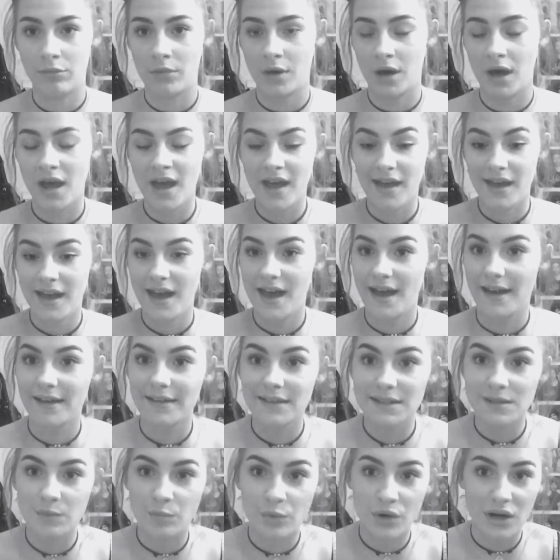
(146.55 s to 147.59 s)
my
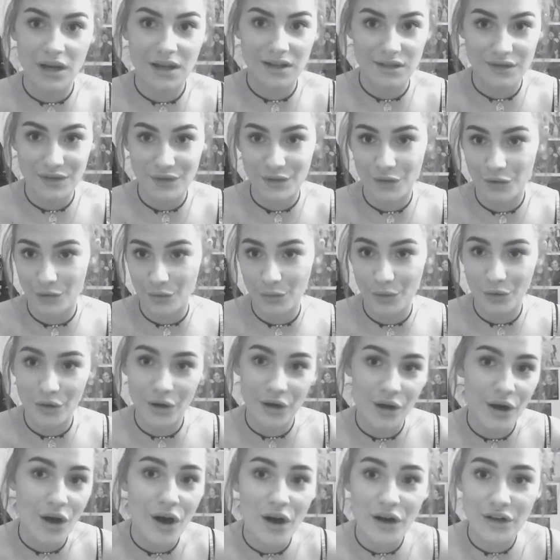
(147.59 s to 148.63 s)
hands pressed to
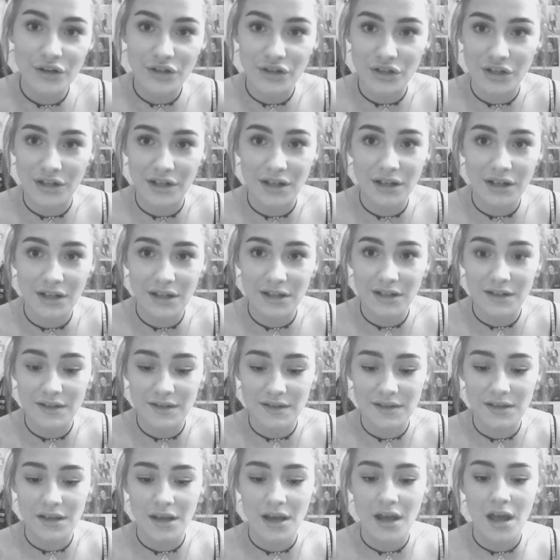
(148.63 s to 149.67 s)
your
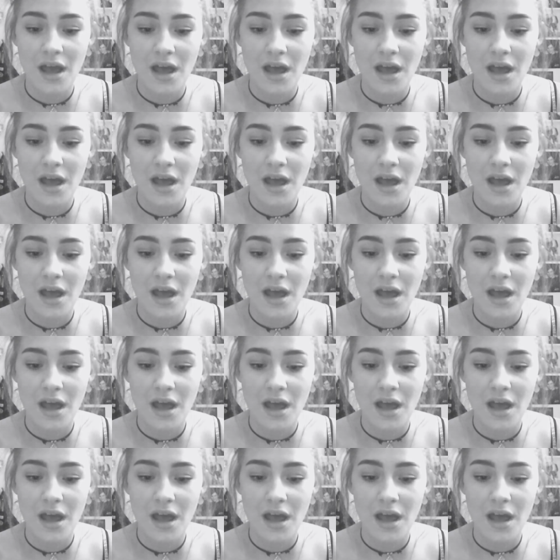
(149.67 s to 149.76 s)
cheeks.